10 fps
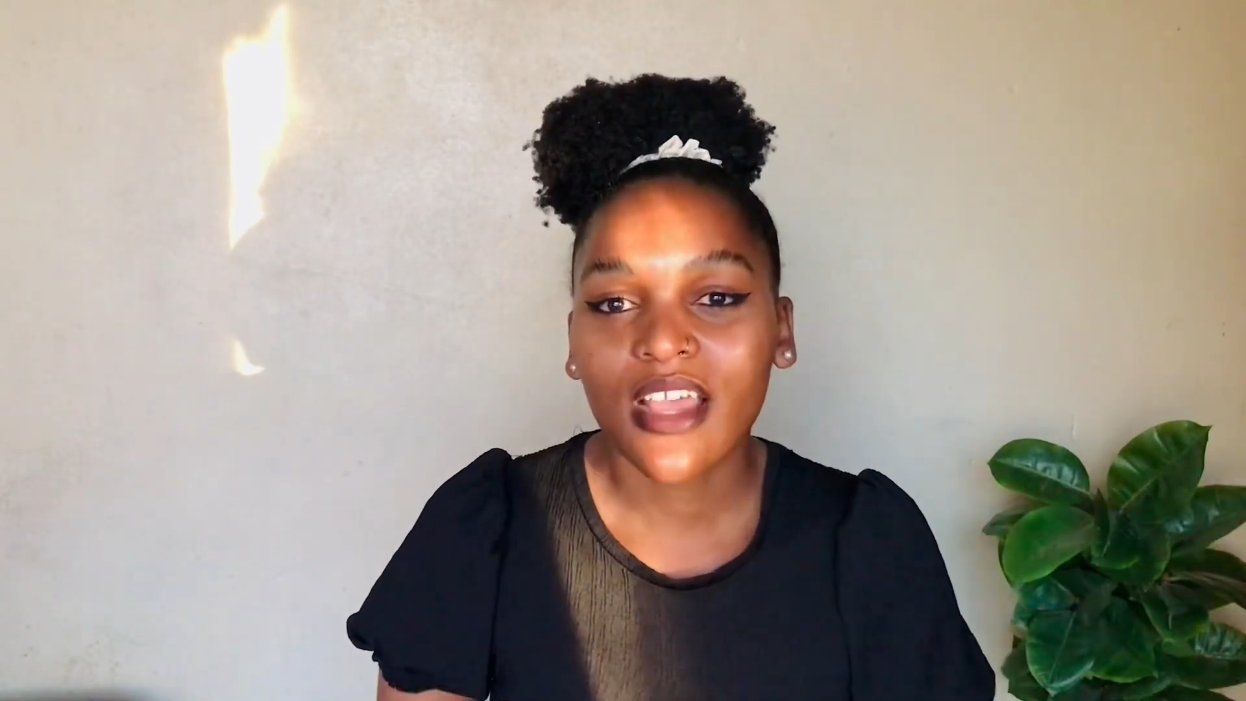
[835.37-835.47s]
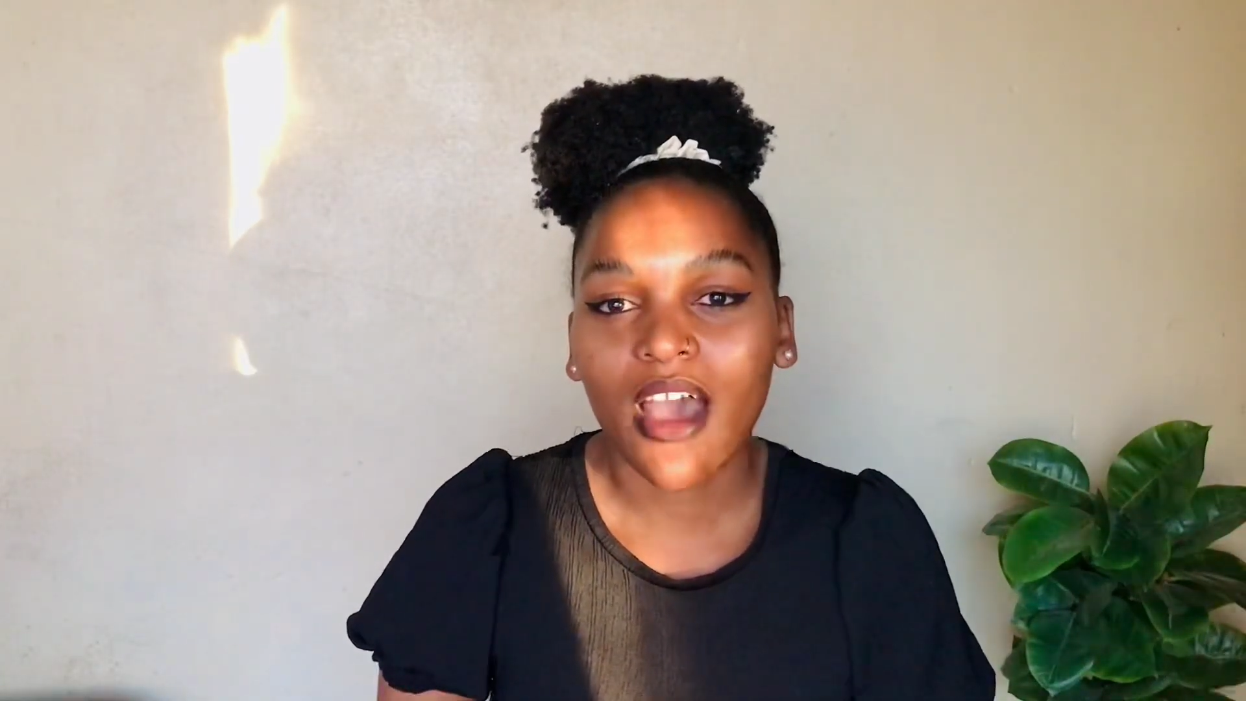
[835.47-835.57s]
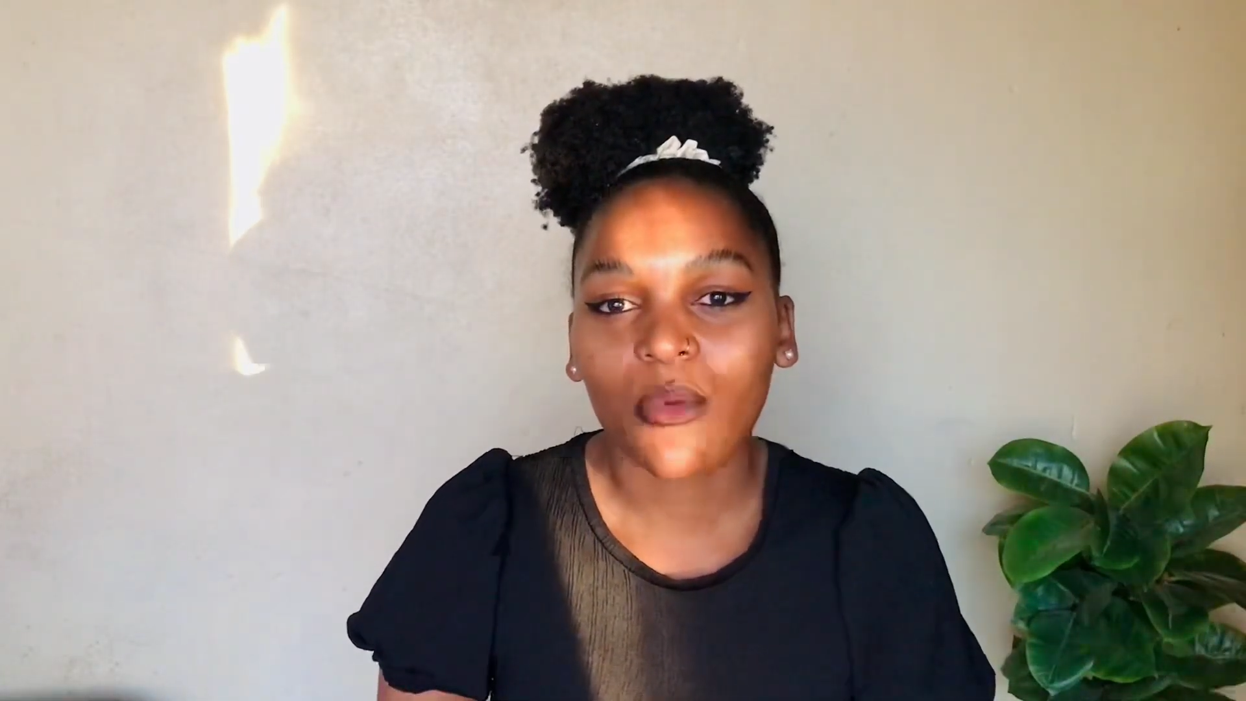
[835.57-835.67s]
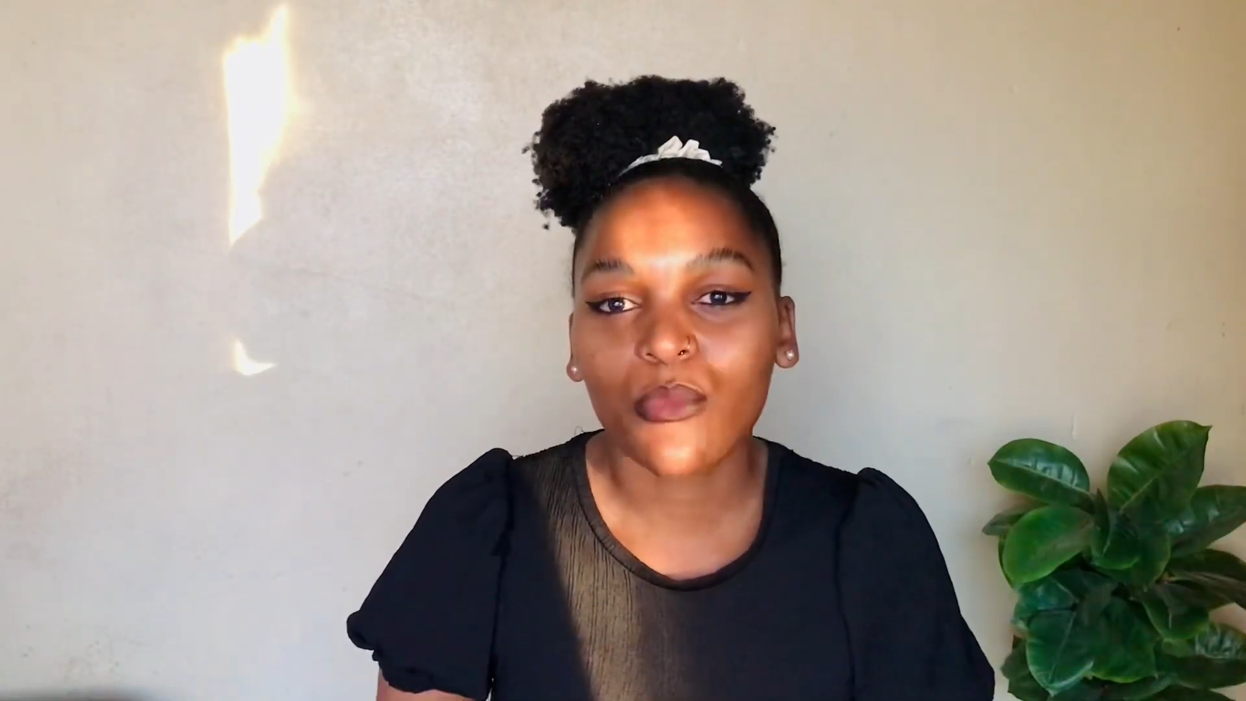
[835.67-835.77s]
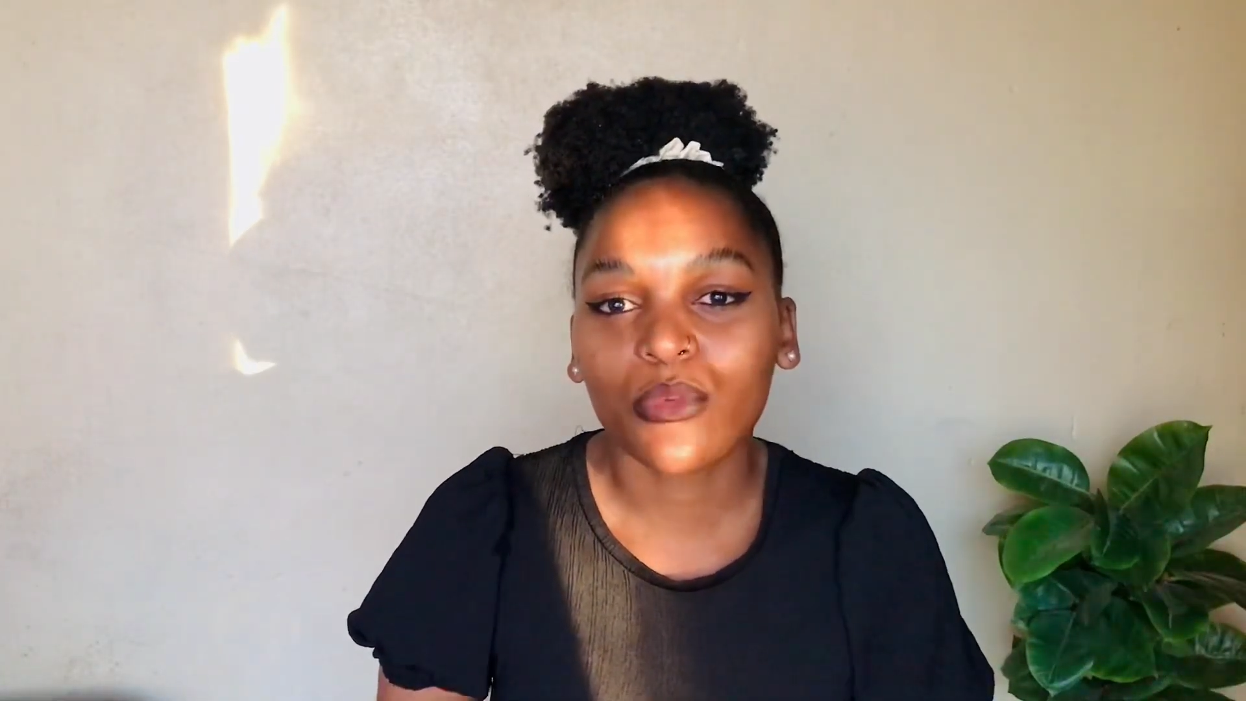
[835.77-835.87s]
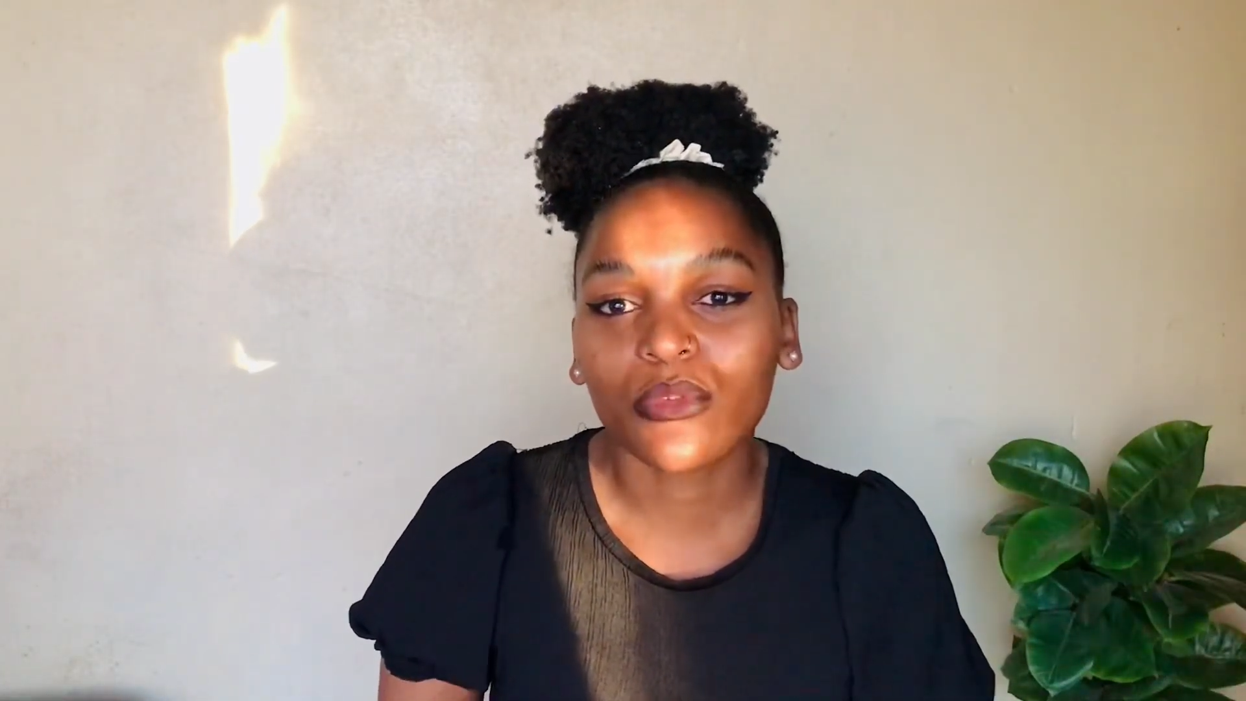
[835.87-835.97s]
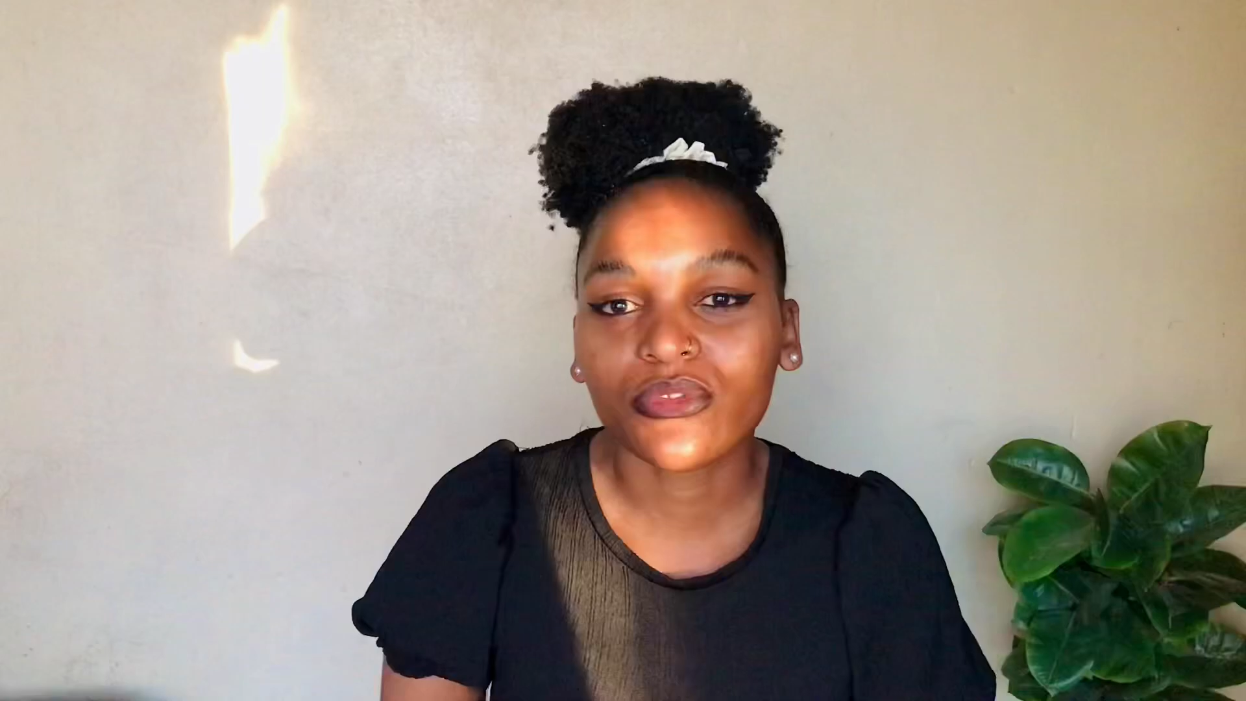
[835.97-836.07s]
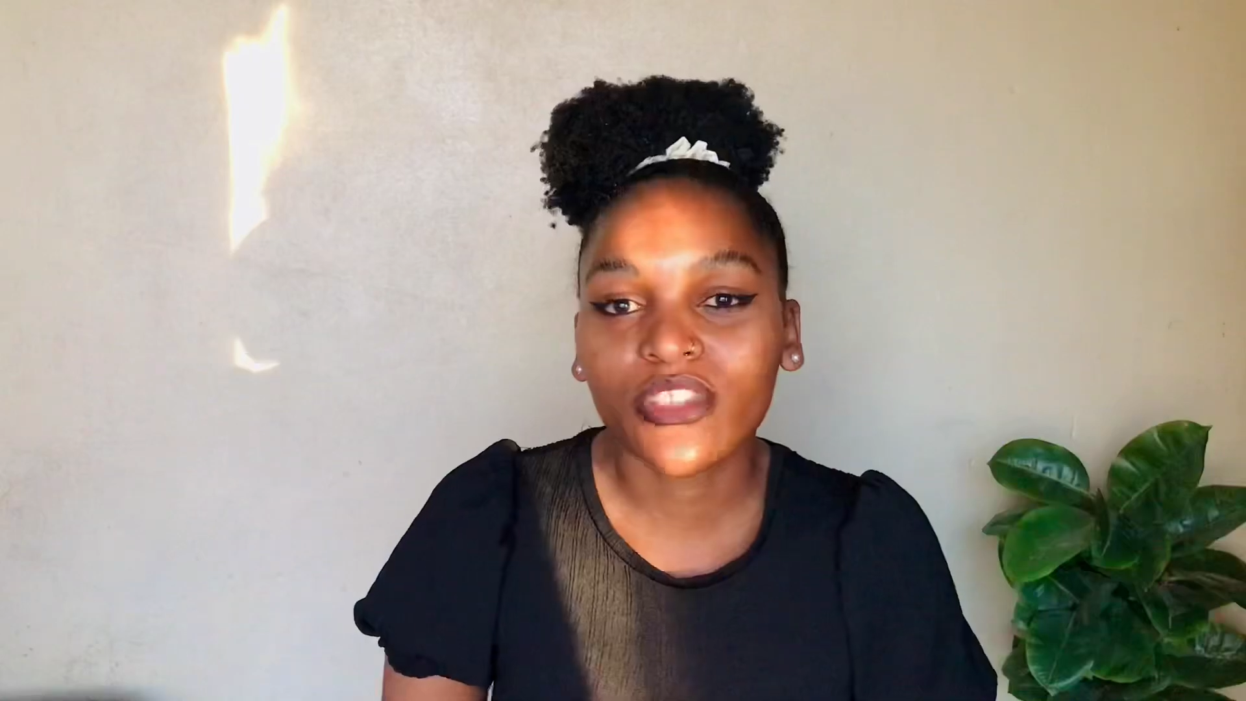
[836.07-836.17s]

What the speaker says: I will